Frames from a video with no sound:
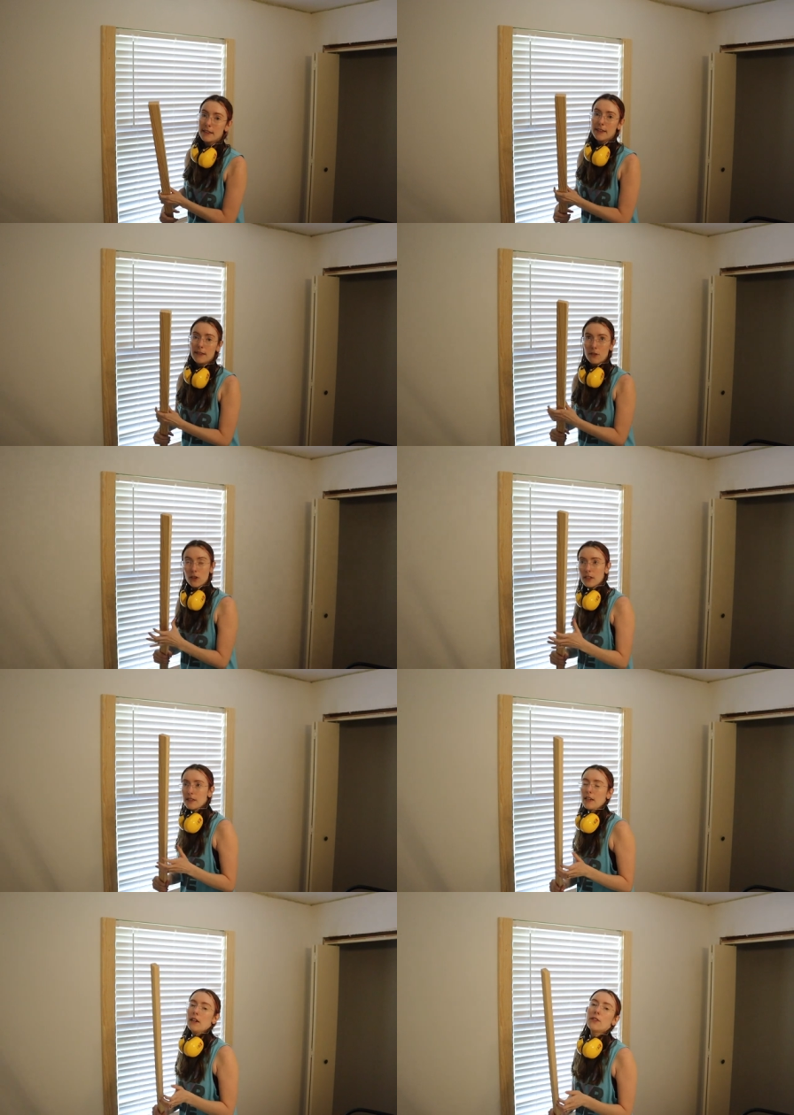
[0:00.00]
and took a
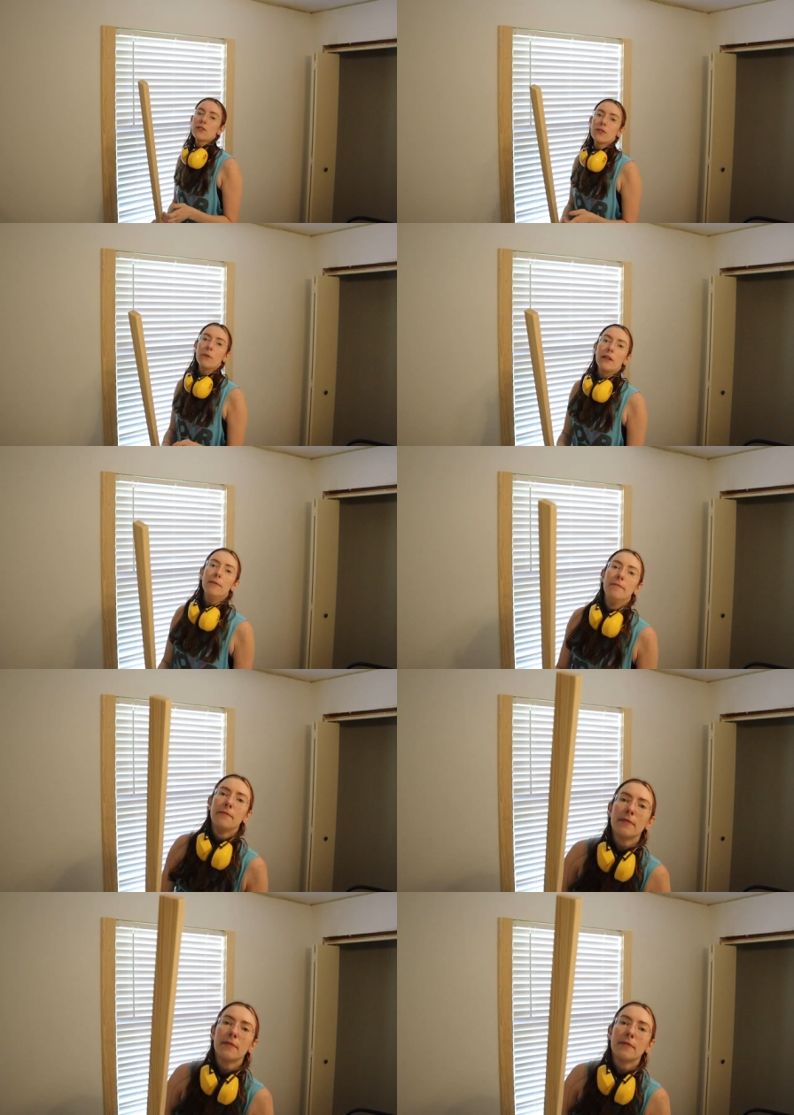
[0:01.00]
sander to it,